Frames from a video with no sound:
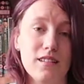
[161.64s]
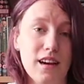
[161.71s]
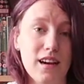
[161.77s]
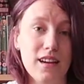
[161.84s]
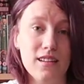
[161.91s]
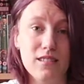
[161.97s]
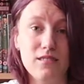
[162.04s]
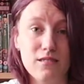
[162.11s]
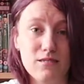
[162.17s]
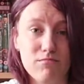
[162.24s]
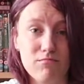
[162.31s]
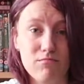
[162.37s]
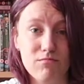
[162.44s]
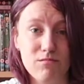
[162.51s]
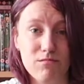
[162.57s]
And
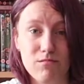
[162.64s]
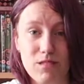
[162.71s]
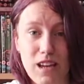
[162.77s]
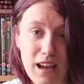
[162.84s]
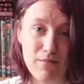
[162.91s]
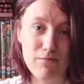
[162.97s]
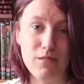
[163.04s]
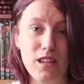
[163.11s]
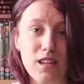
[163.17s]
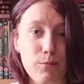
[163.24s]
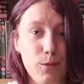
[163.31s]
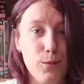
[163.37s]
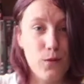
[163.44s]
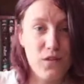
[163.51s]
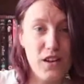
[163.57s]
yeah,
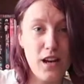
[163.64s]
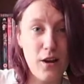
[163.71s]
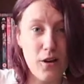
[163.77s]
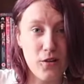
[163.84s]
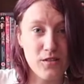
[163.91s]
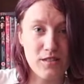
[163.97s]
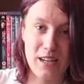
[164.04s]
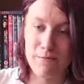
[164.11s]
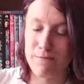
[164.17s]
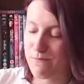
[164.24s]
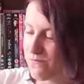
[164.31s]
give me more video content.